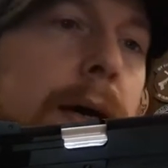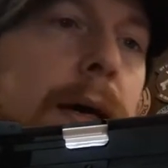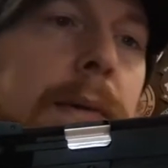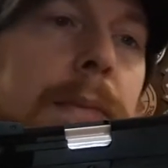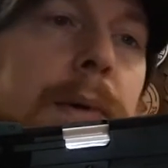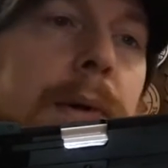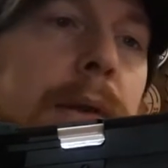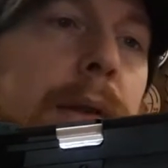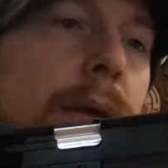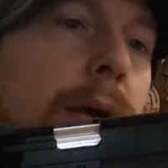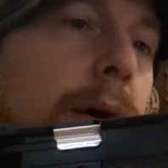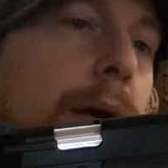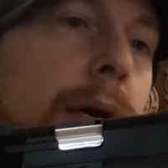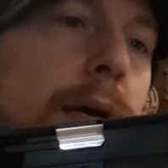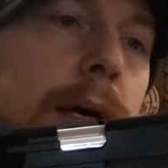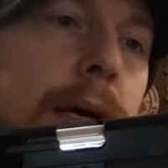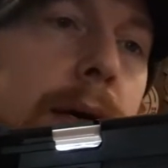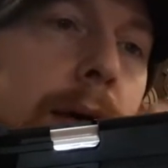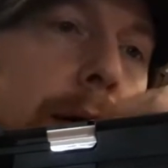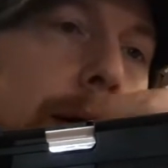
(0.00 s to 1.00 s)
but
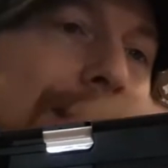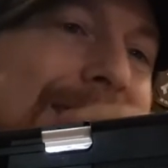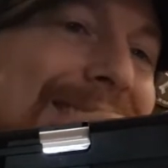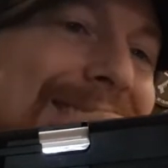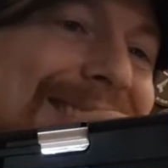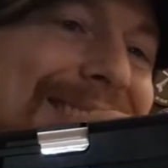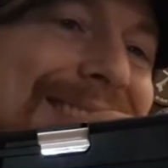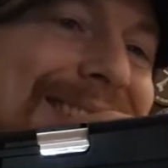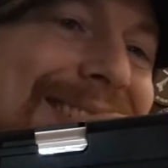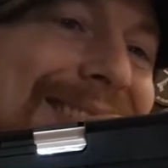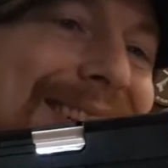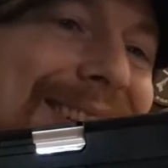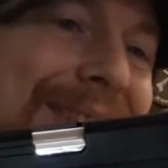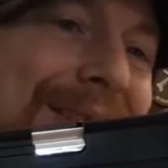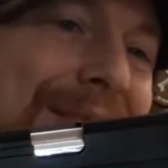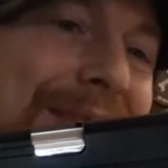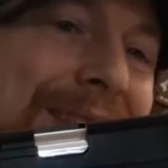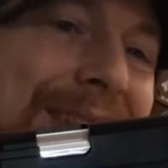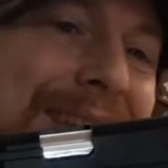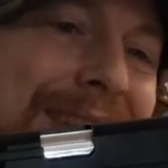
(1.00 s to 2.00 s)
they're
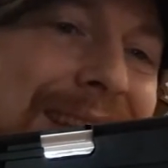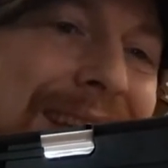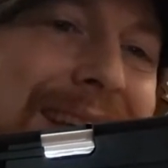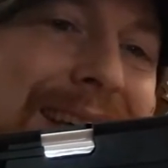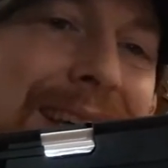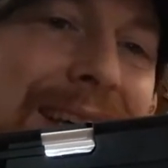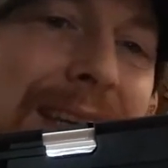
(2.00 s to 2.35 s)
over in the